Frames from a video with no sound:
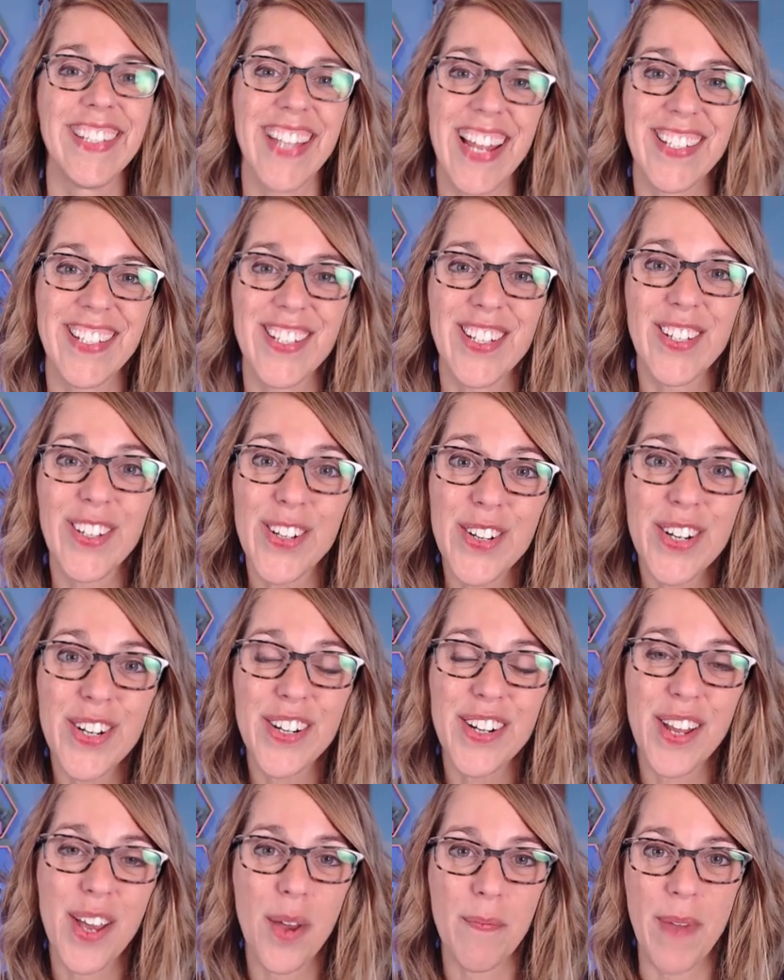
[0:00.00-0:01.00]
Let's
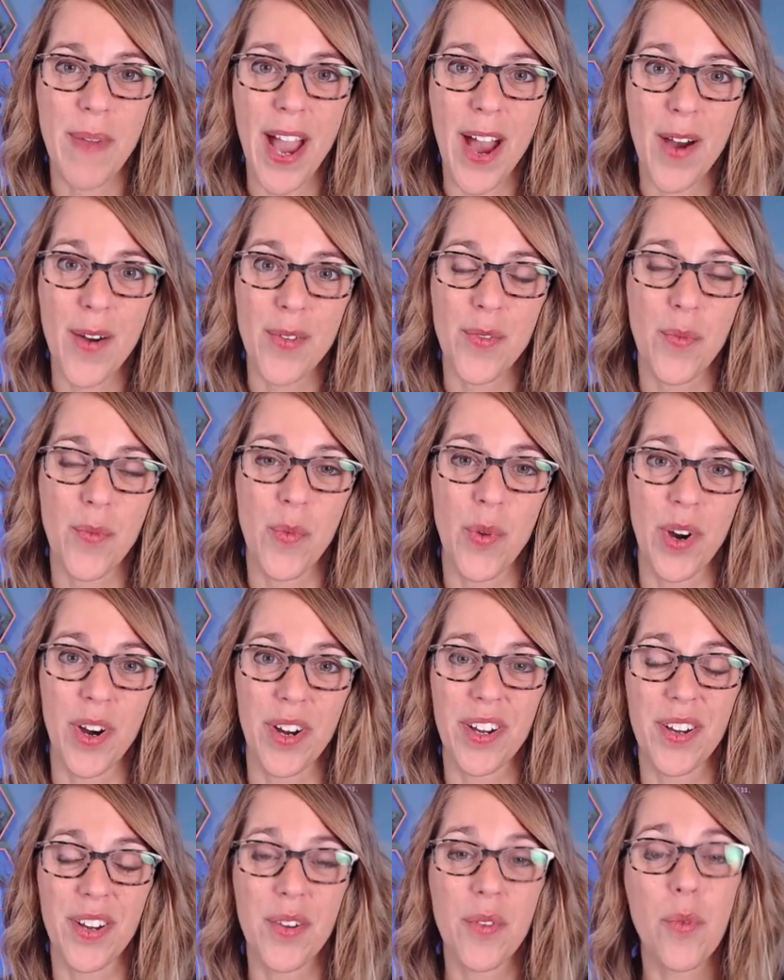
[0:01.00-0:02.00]
learn about
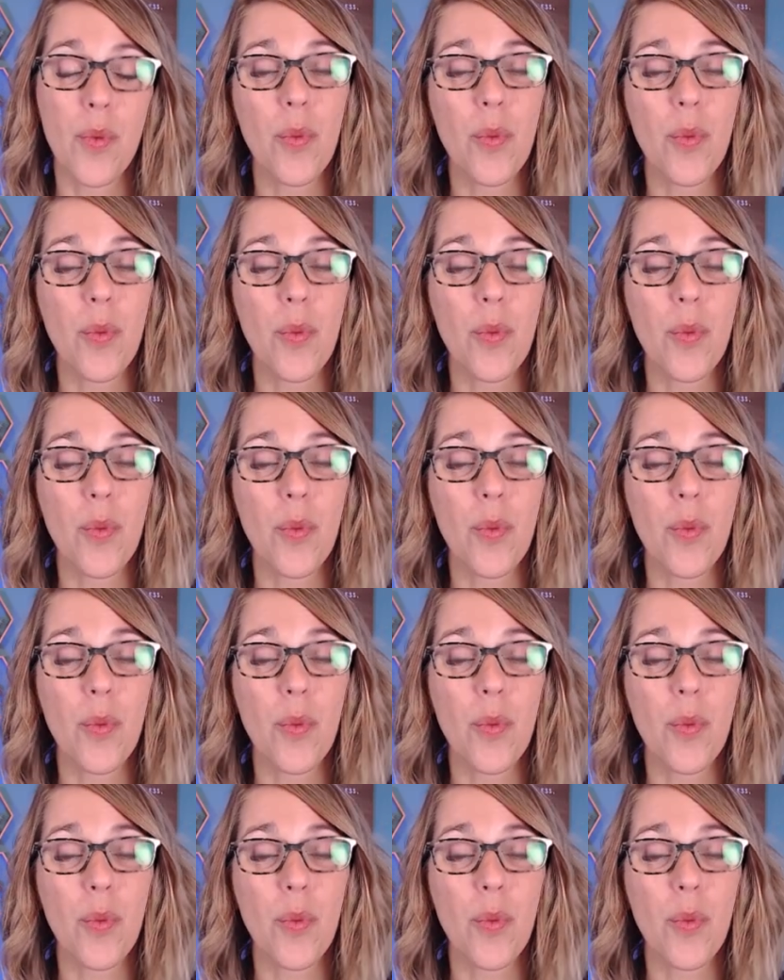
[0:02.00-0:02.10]
work.